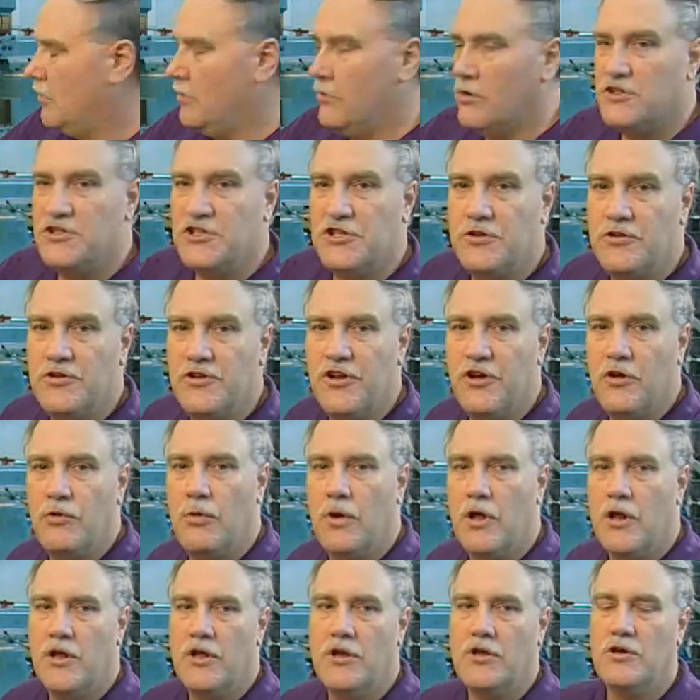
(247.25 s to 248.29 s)
What you do
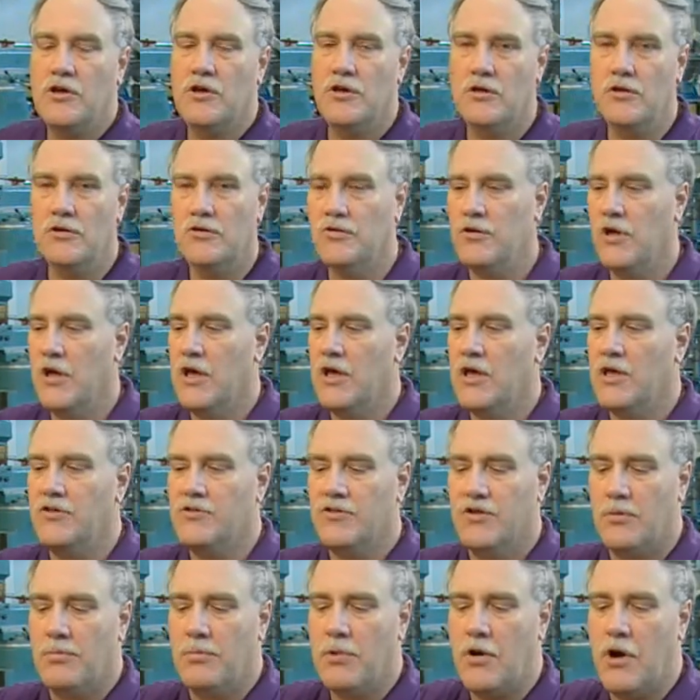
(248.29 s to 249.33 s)
want to use
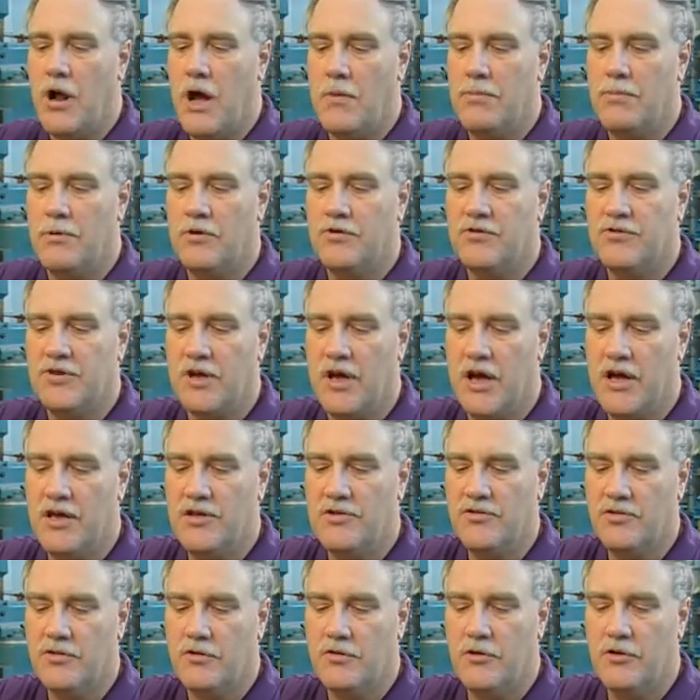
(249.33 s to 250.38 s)
is the proper
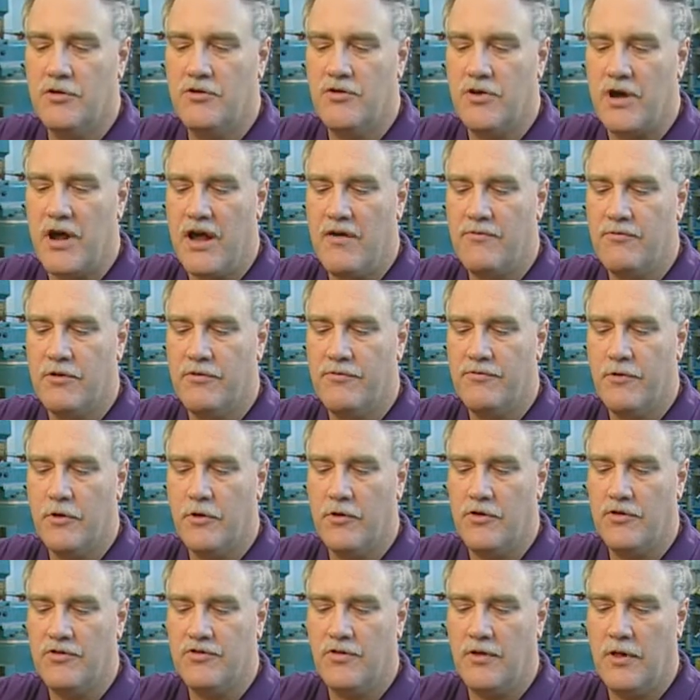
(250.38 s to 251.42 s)
size screwdriver
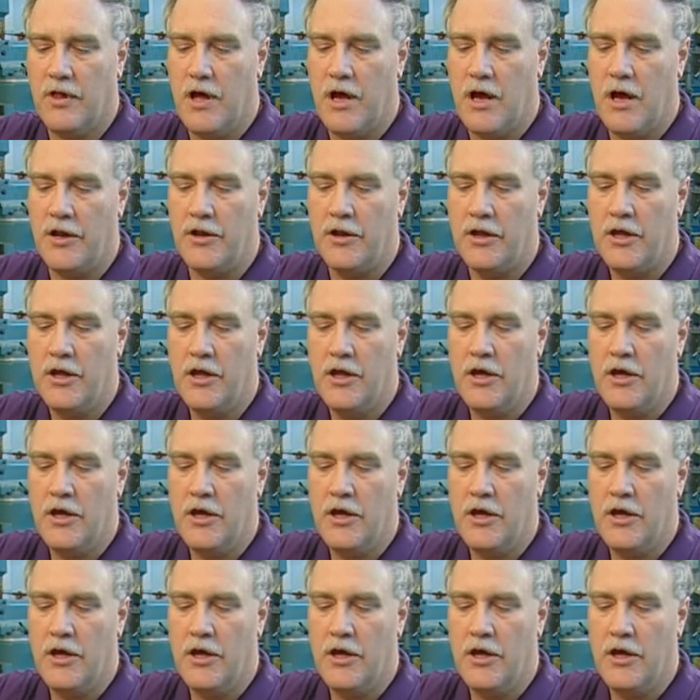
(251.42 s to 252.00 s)
for the slot.